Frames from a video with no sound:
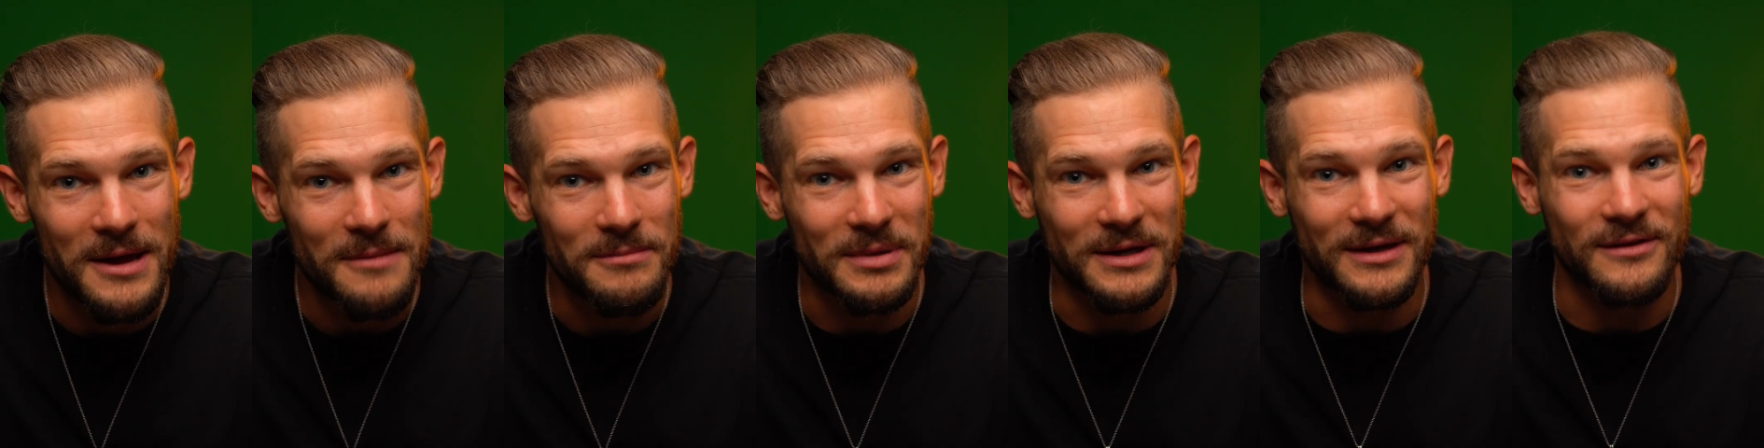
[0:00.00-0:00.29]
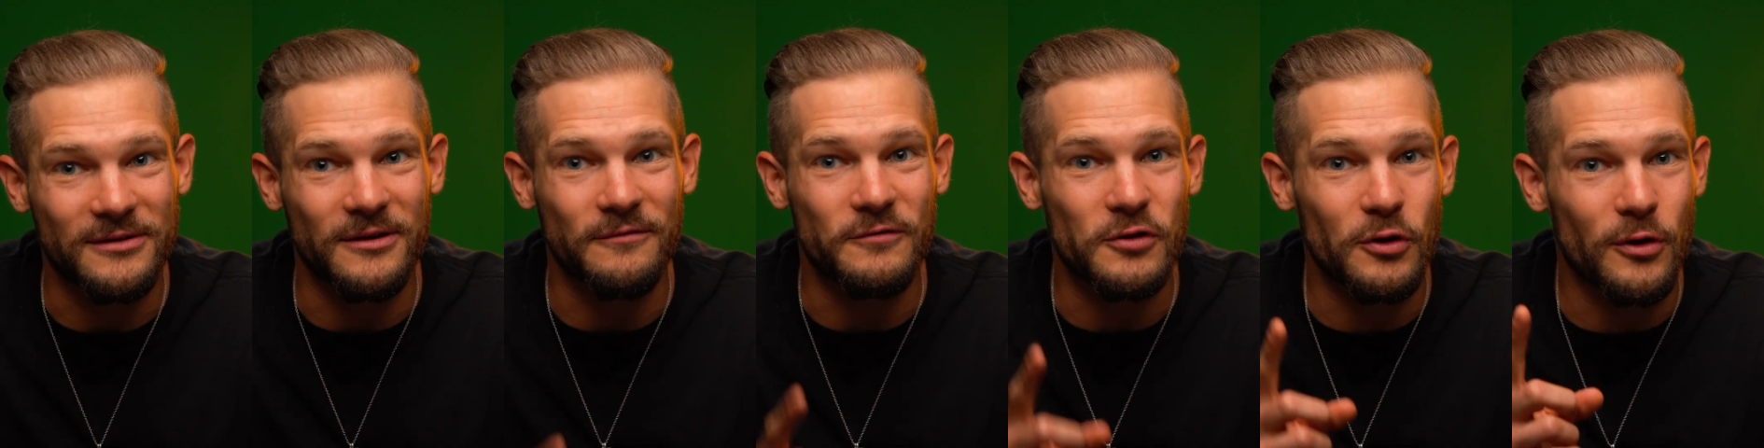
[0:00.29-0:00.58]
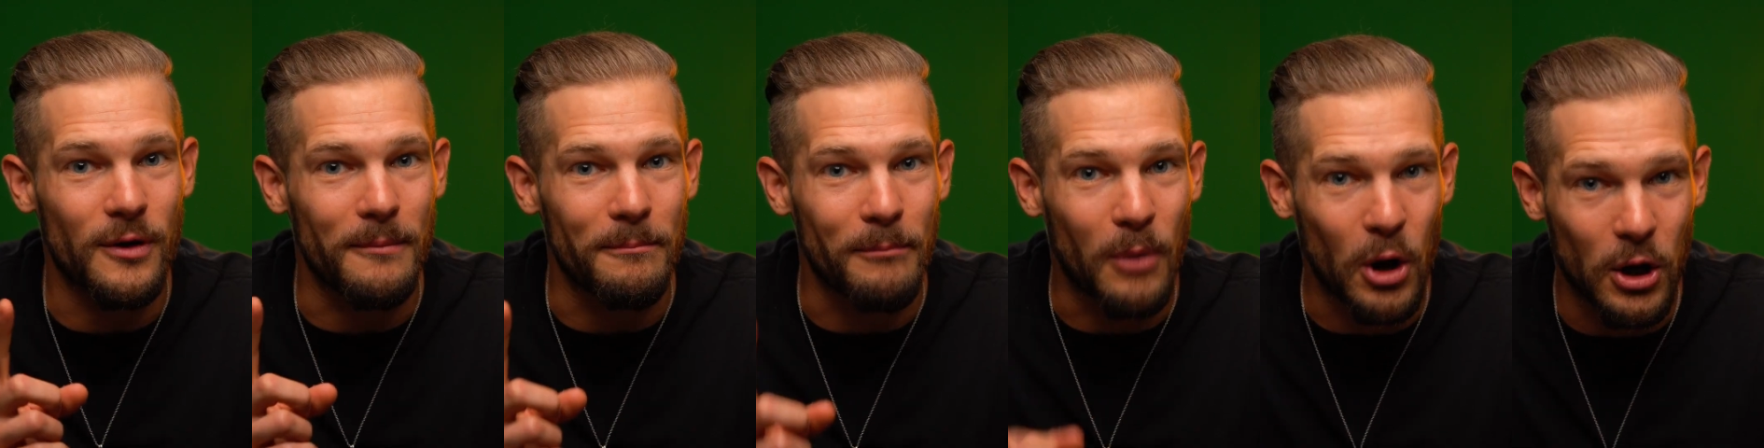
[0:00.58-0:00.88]
Because if
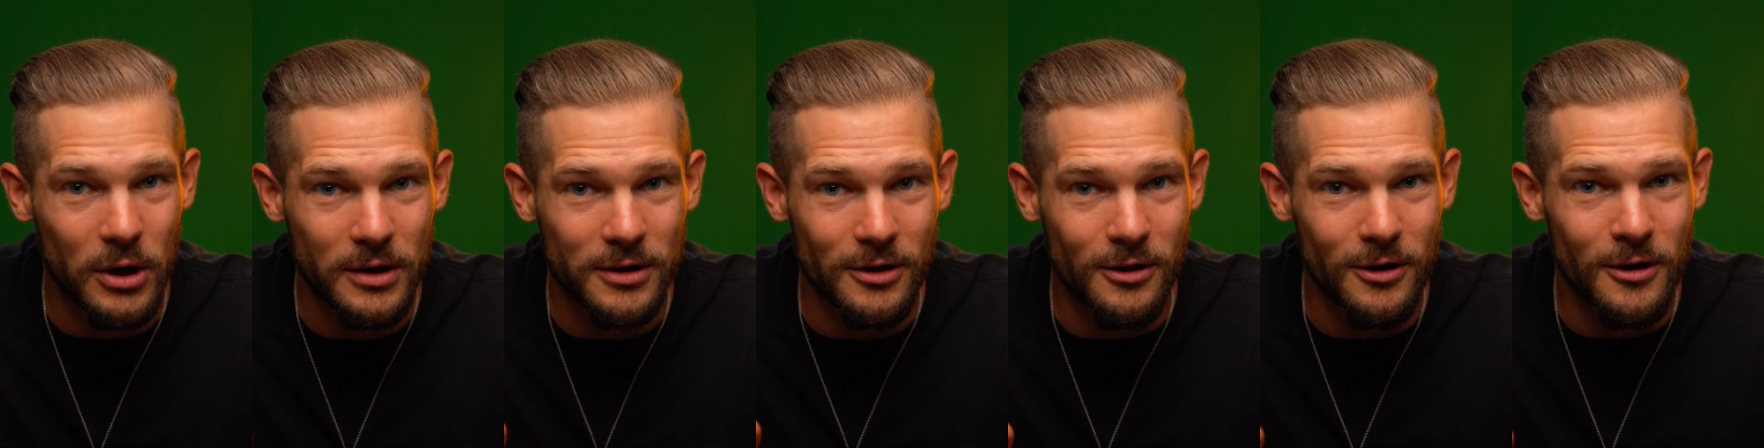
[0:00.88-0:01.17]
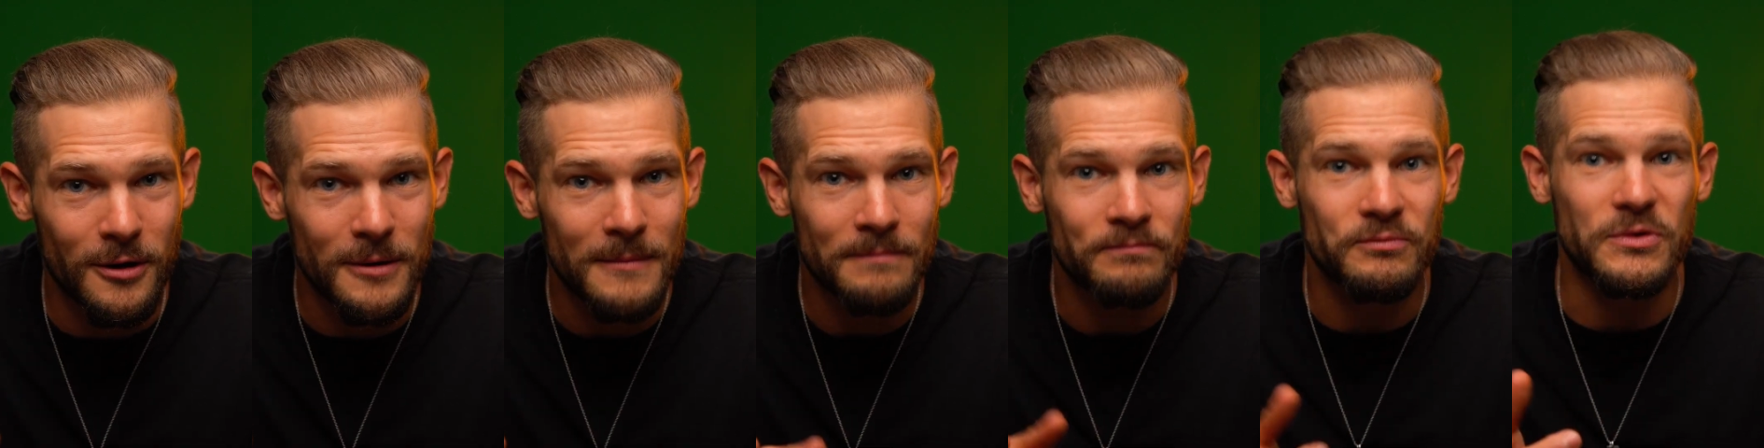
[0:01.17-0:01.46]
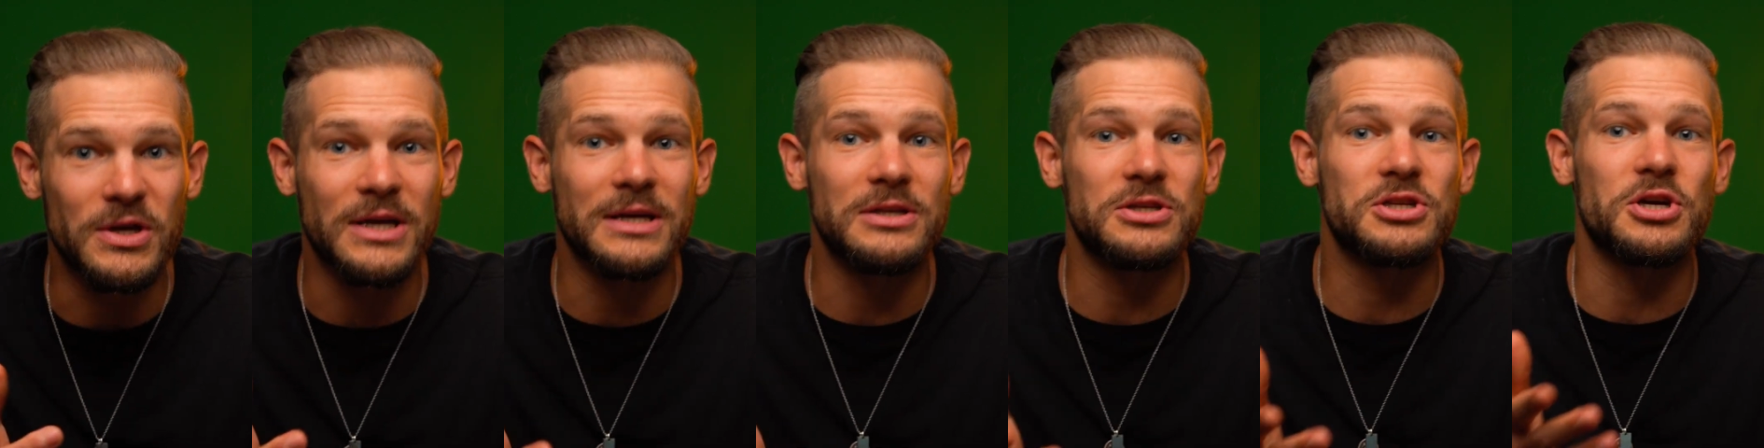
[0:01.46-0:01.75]
you're a marketer,
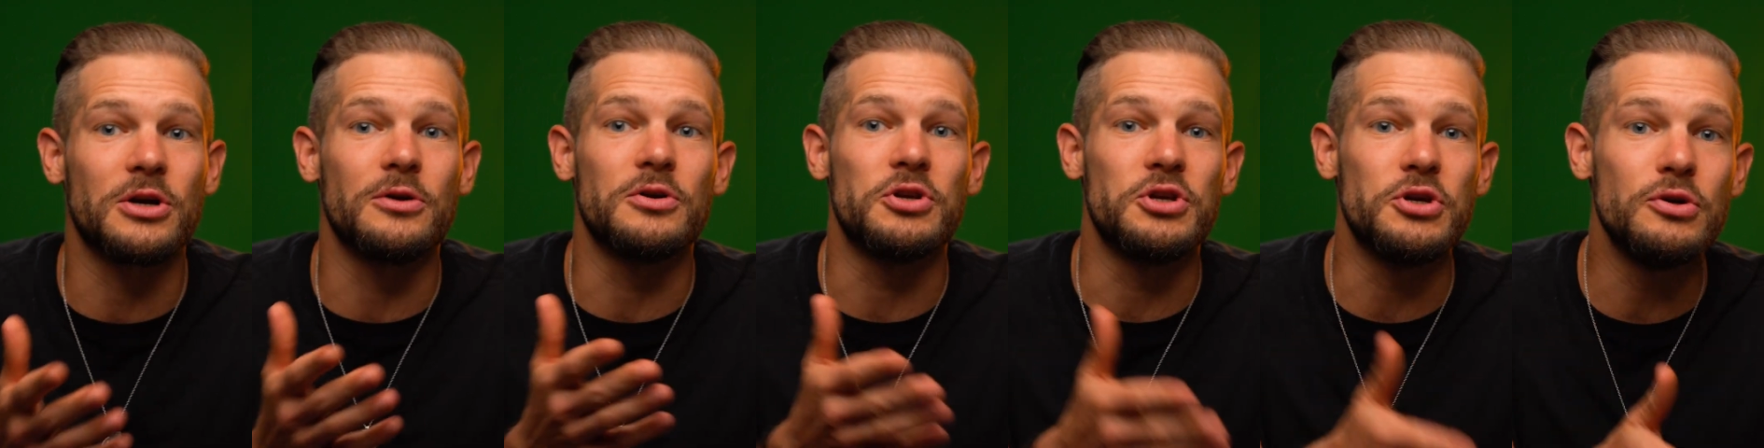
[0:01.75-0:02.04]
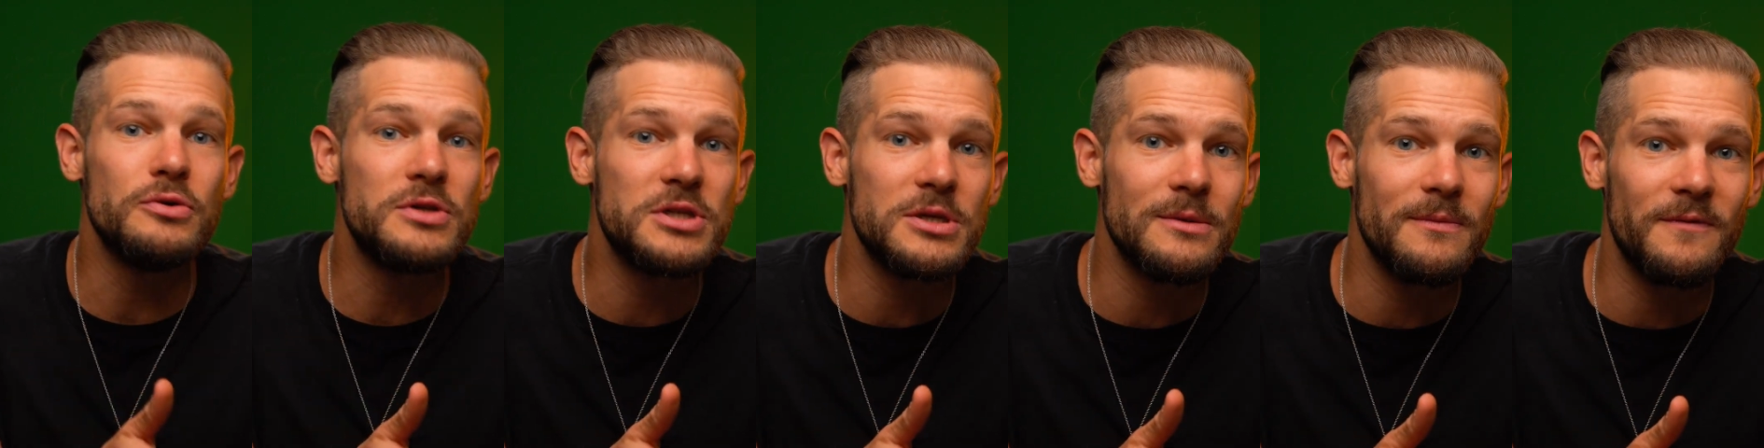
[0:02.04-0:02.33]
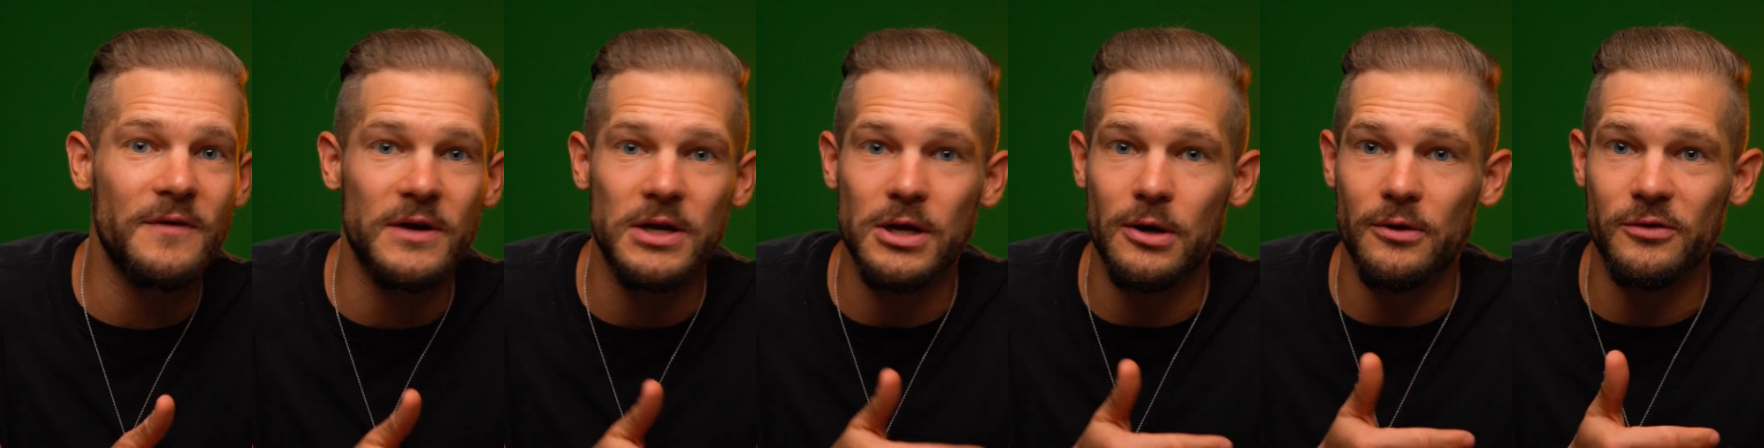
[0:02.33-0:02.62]
you can turn YouTube
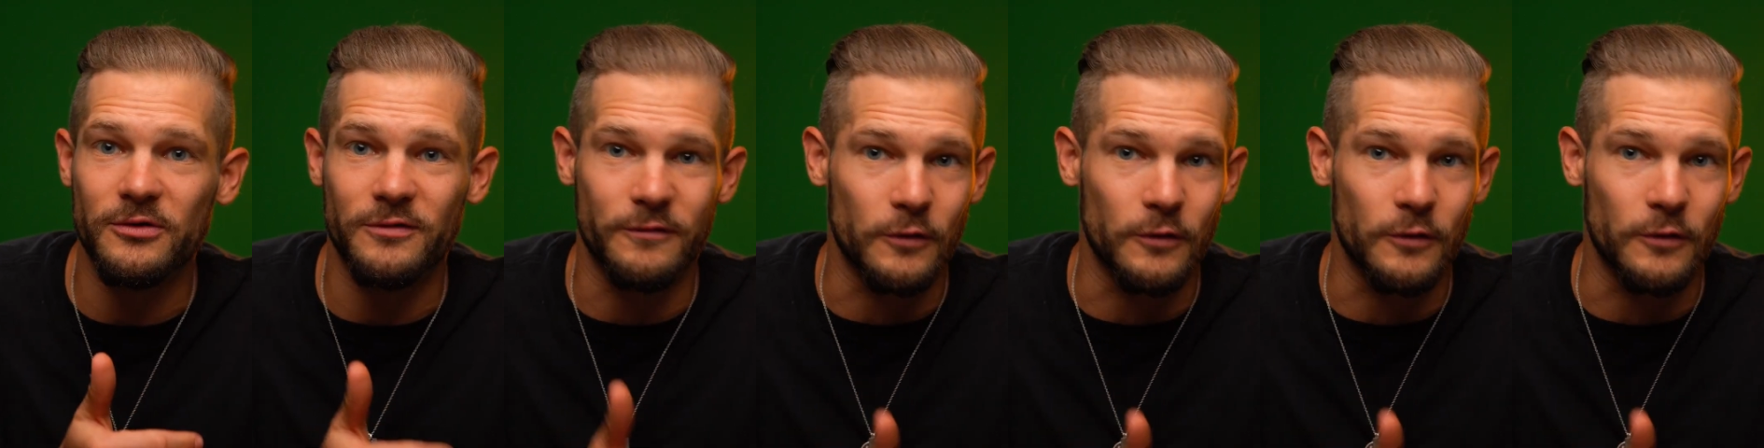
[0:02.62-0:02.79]
videos,